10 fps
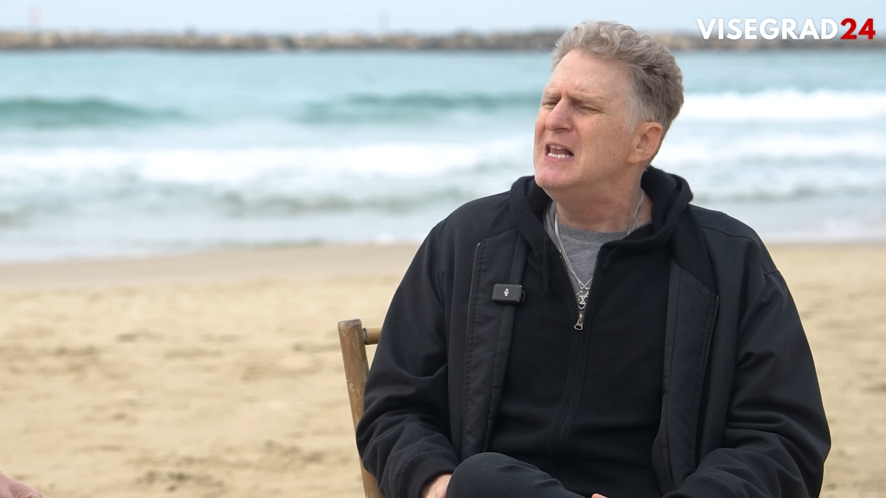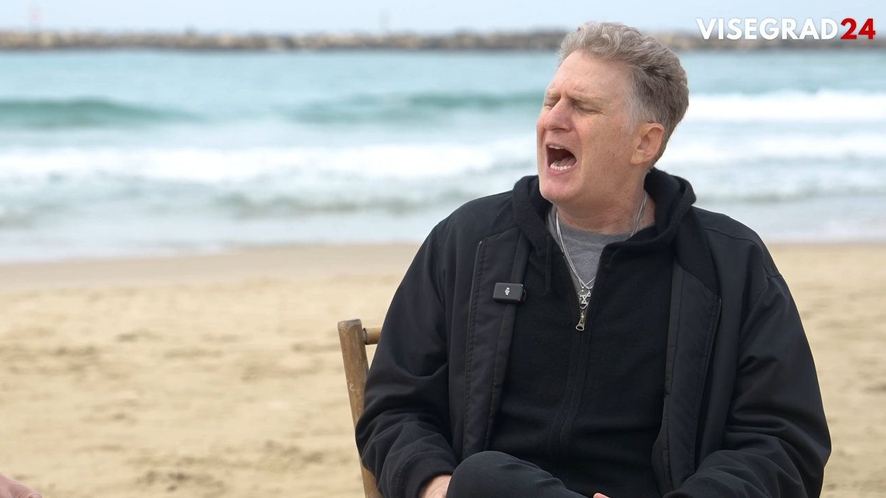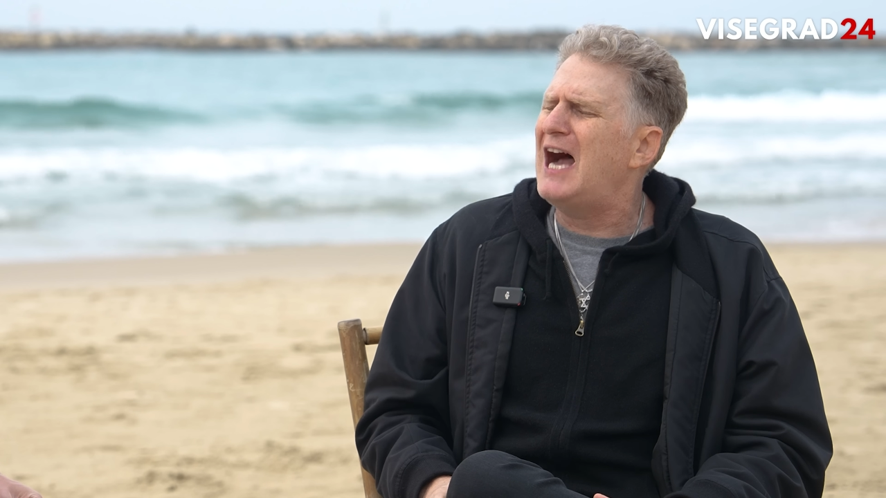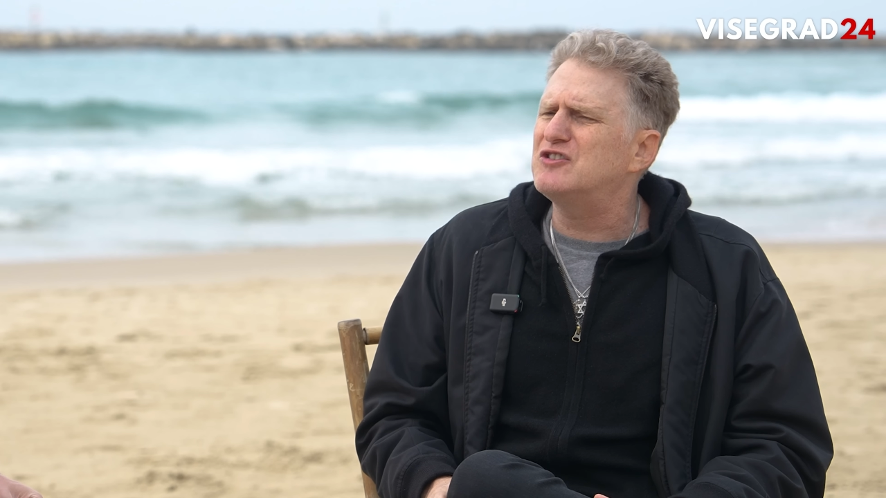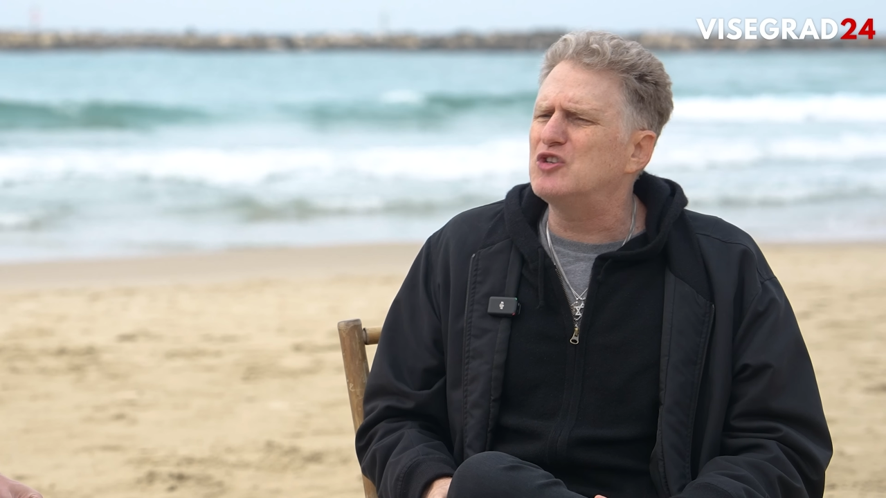
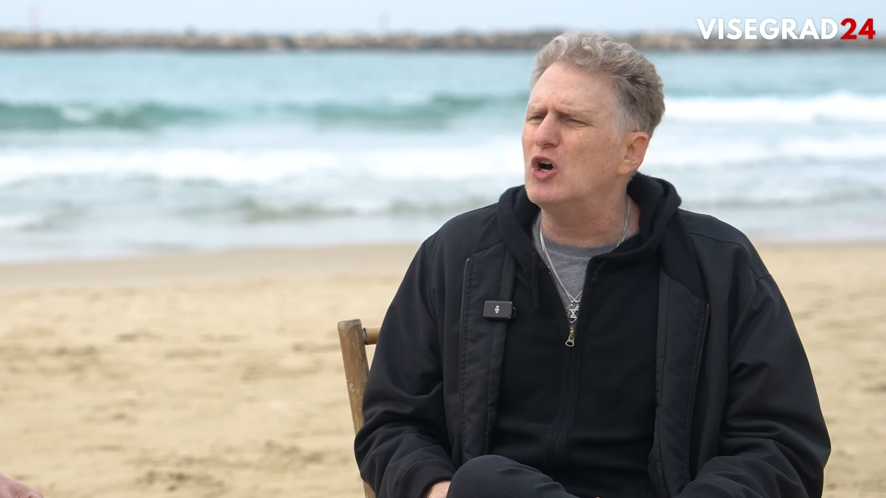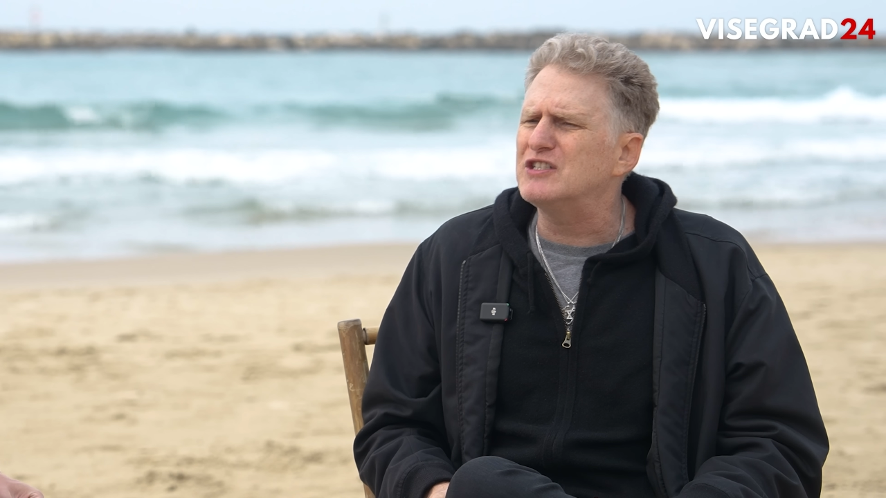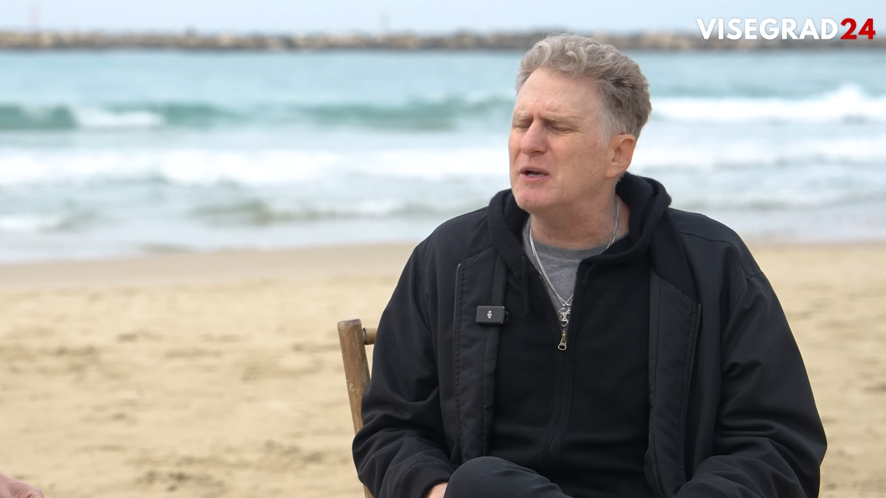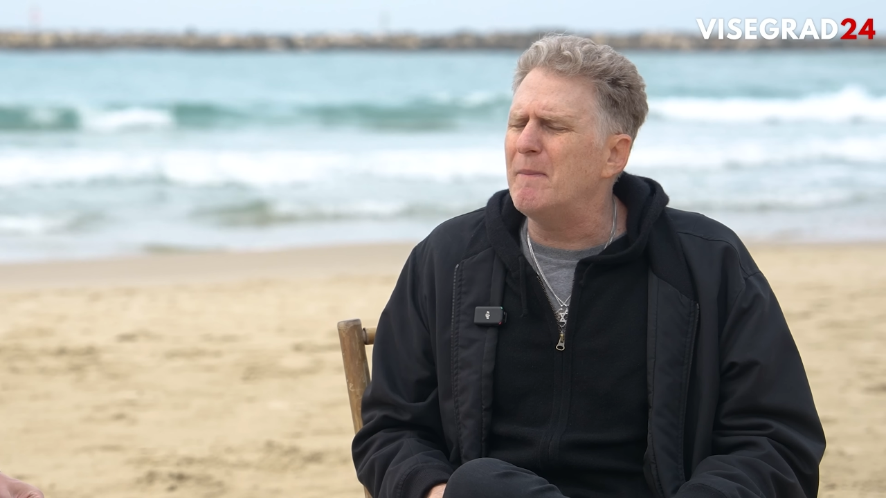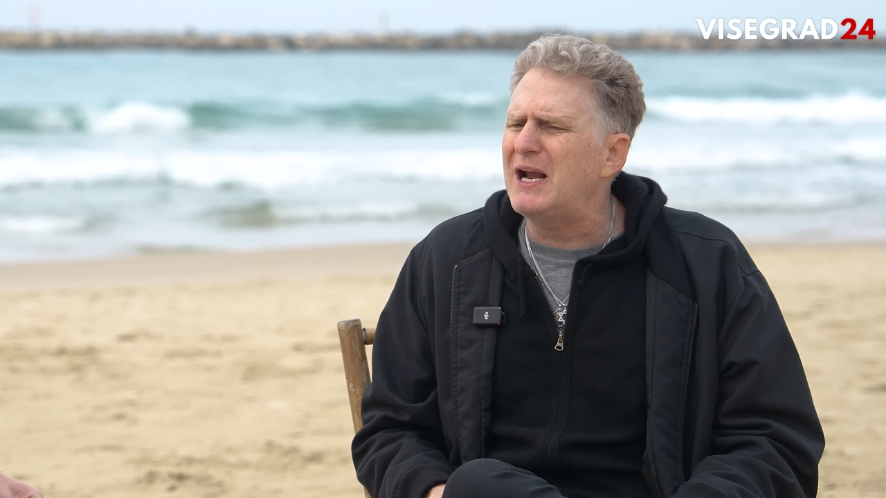I saw
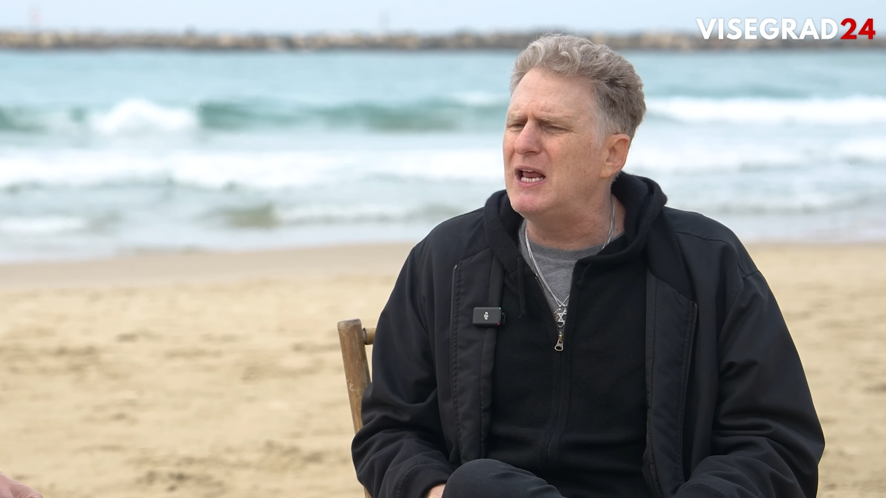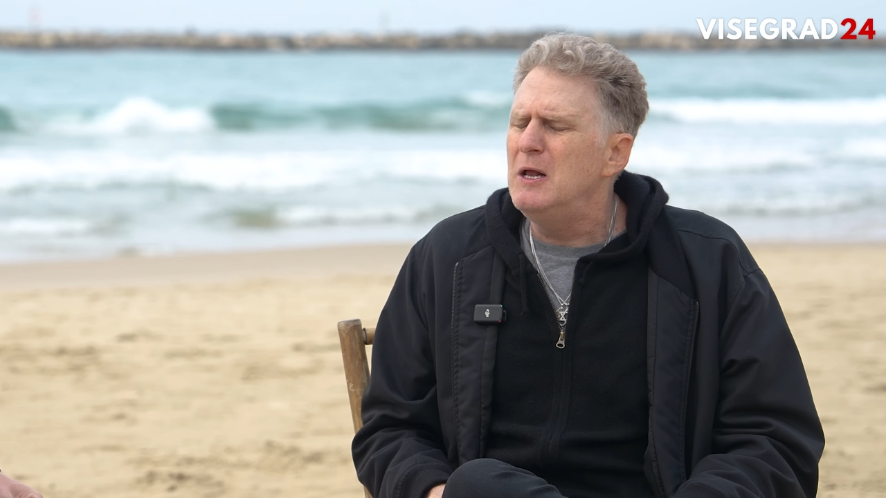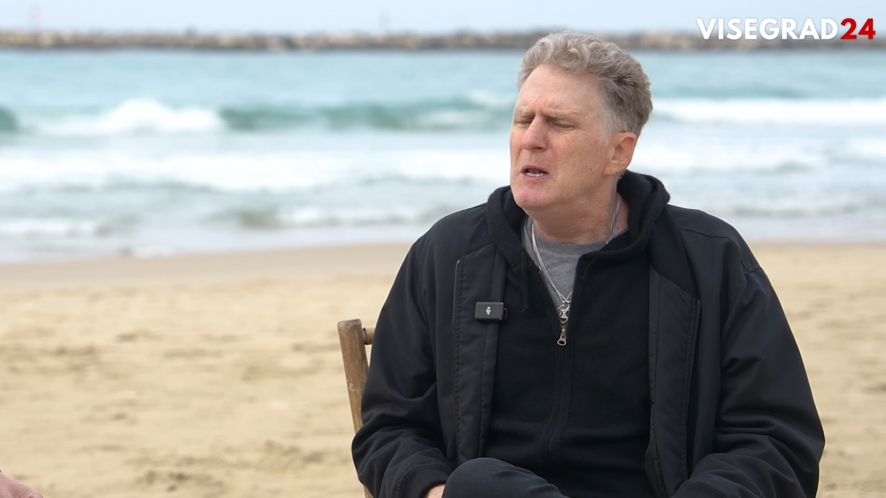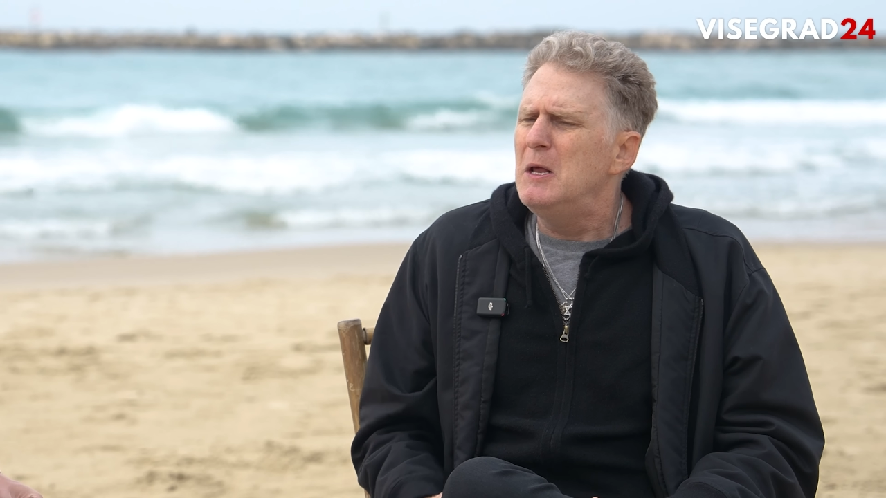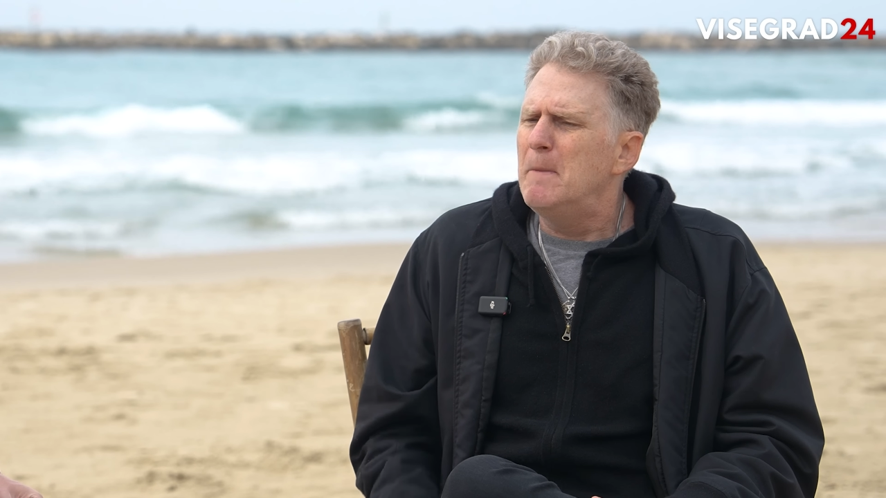somebody
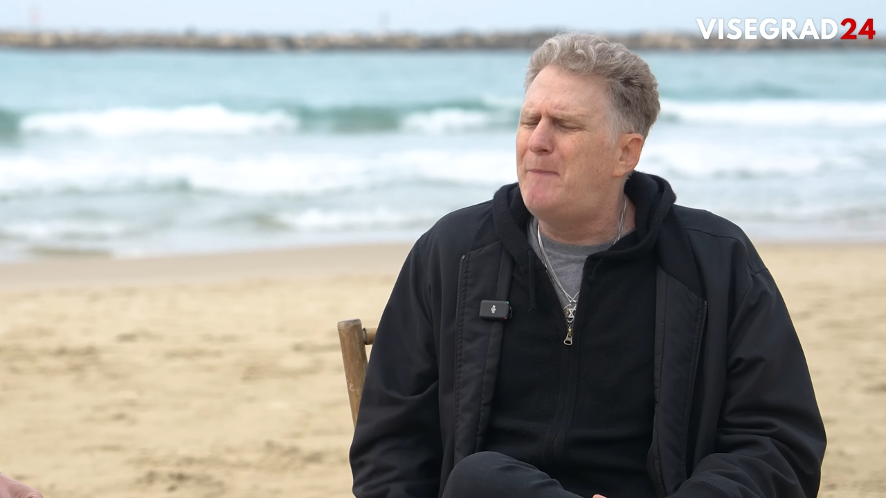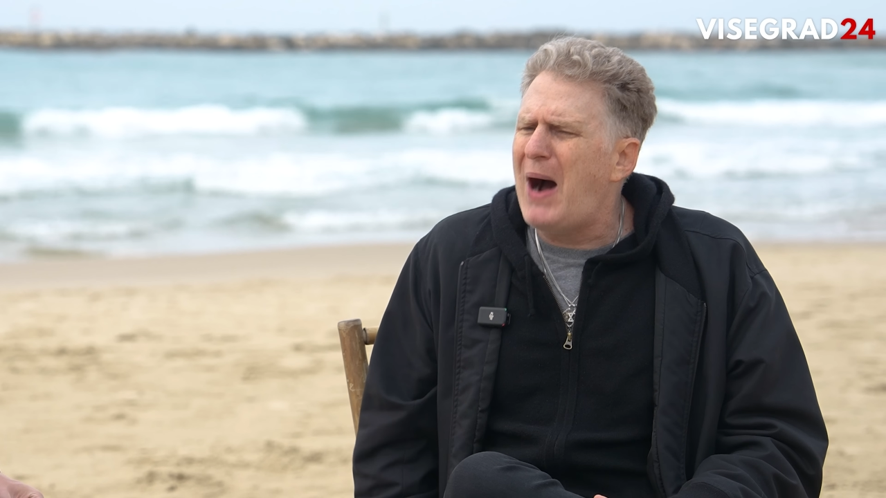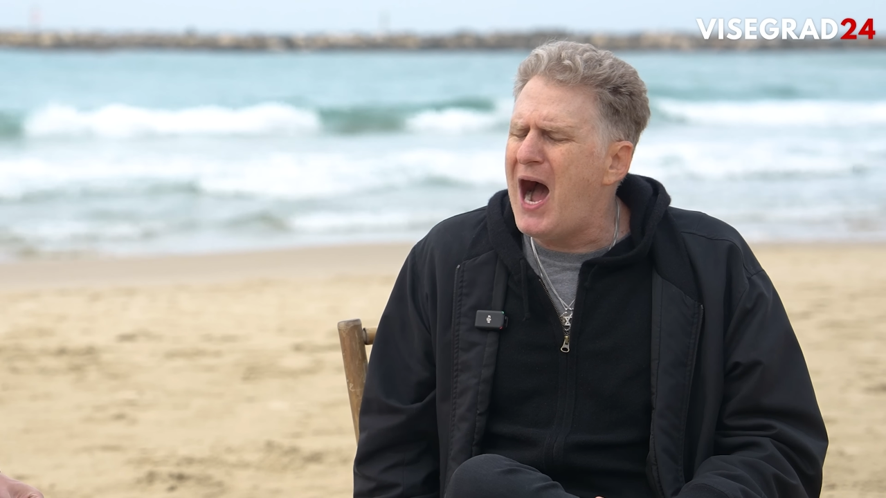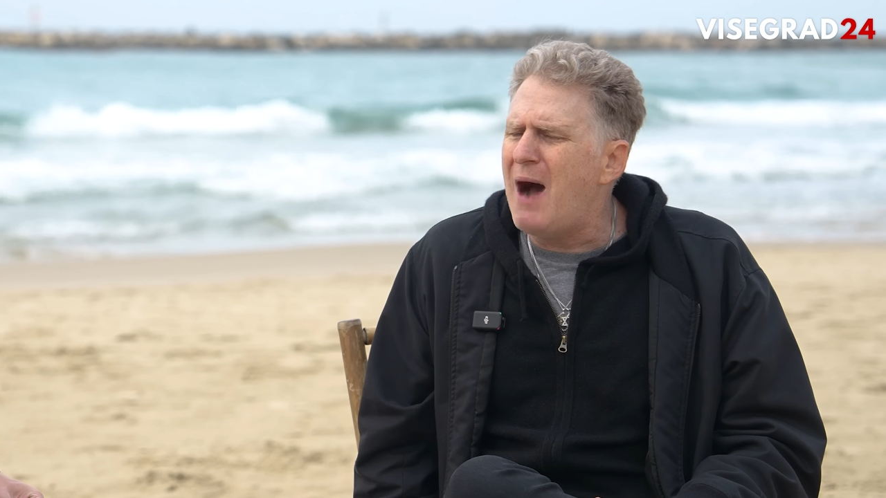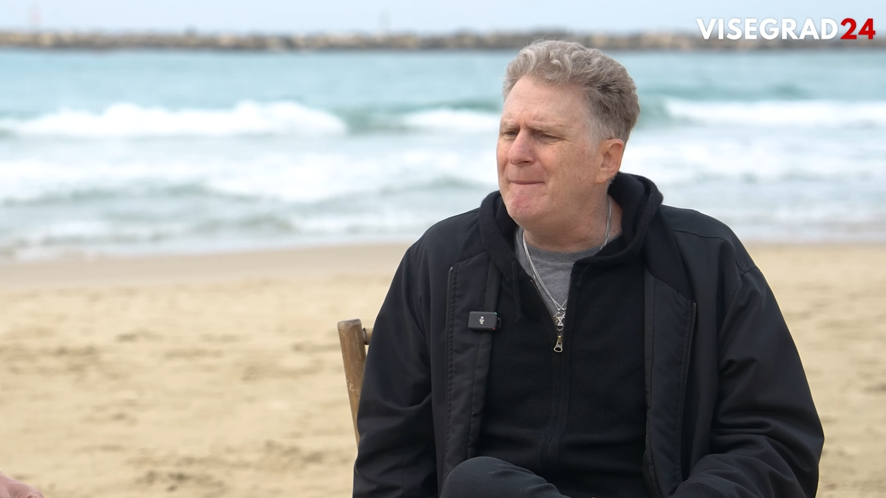
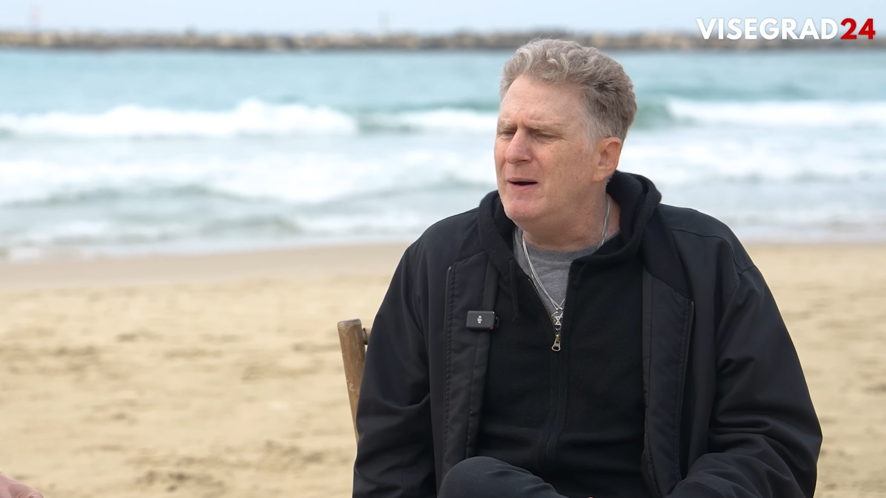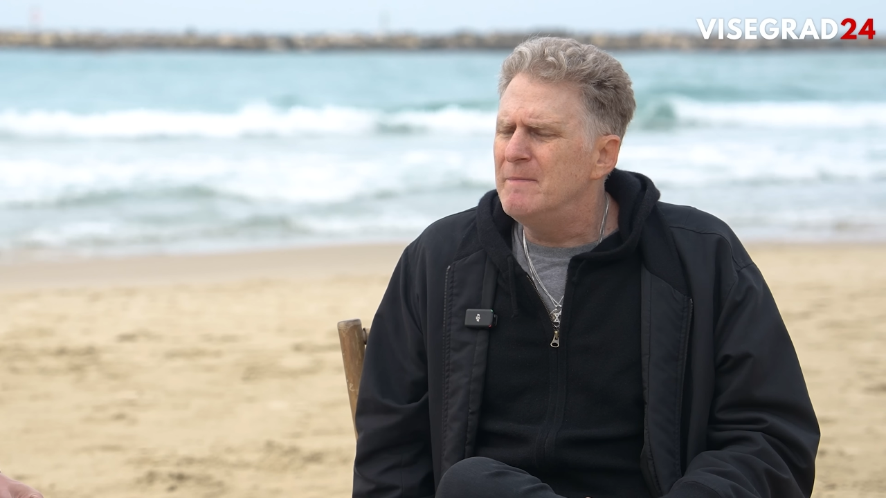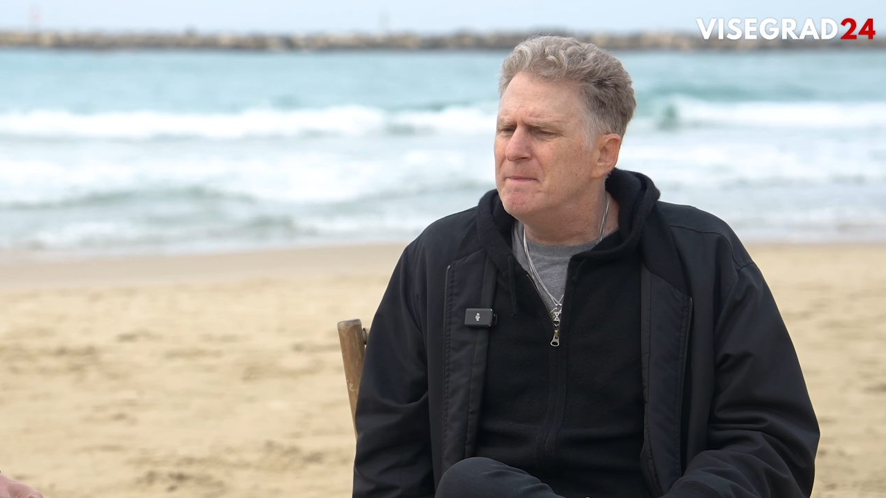bomb